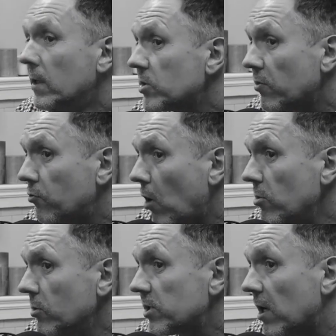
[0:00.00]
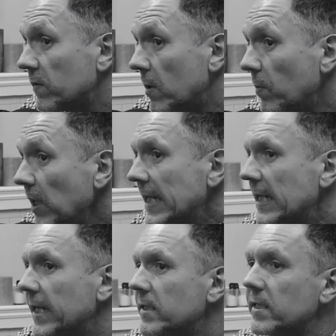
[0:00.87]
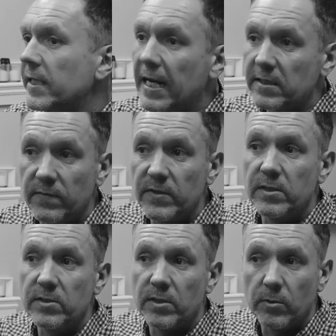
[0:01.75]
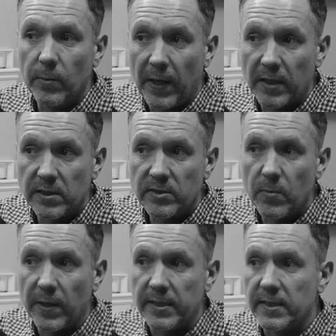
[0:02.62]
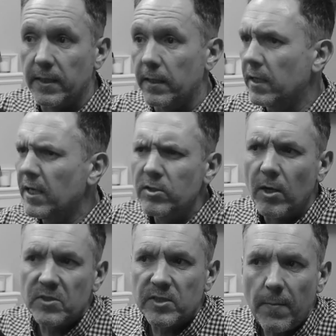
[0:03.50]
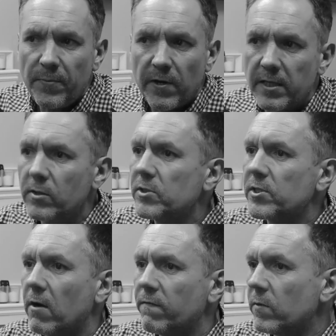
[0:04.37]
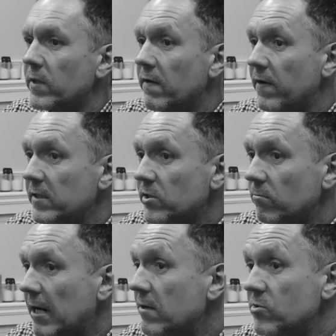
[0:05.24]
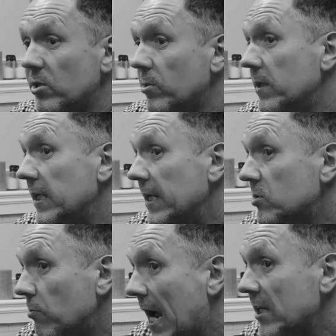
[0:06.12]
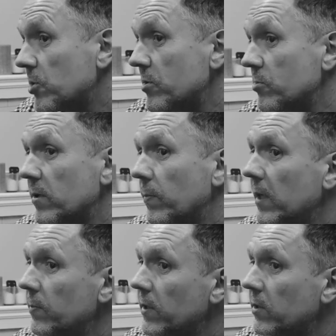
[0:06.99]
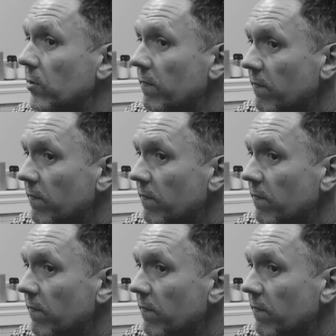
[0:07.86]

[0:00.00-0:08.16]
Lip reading: So throw yourself completely into the activities that you're participating in. Don't separate yourself from the events around you and the interactions with the people in your